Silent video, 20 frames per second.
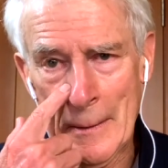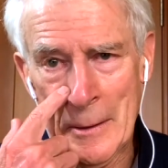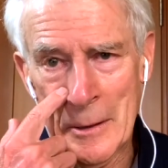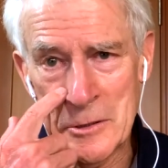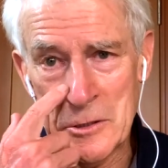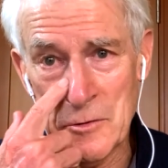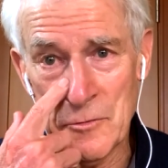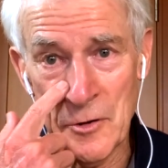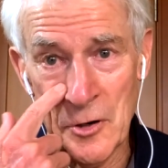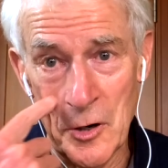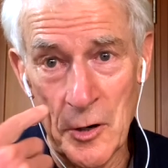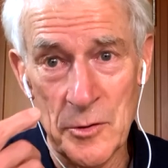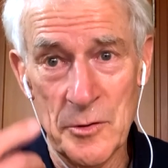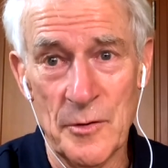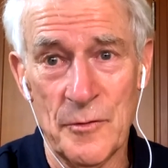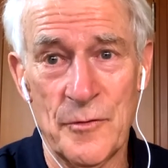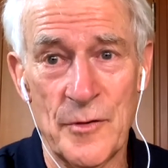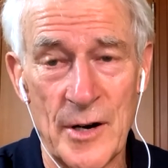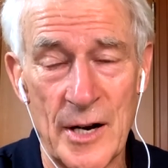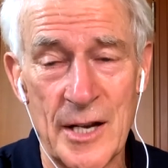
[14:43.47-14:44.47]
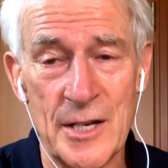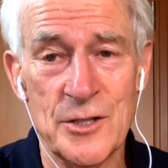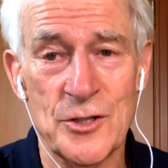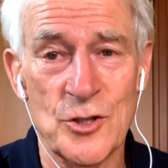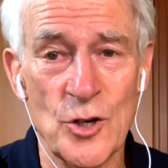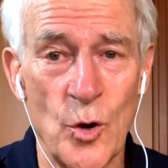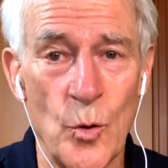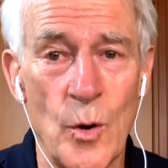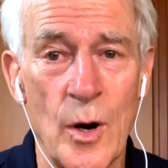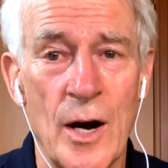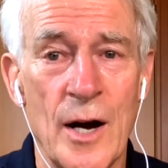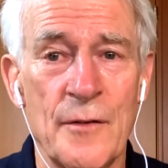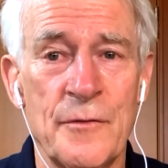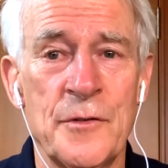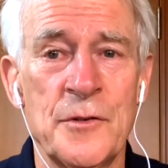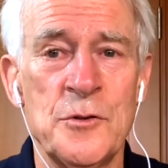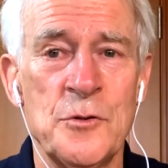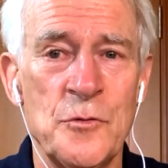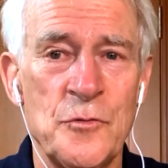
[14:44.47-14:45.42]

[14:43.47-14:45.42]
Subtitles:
because you've heard the phrase so often,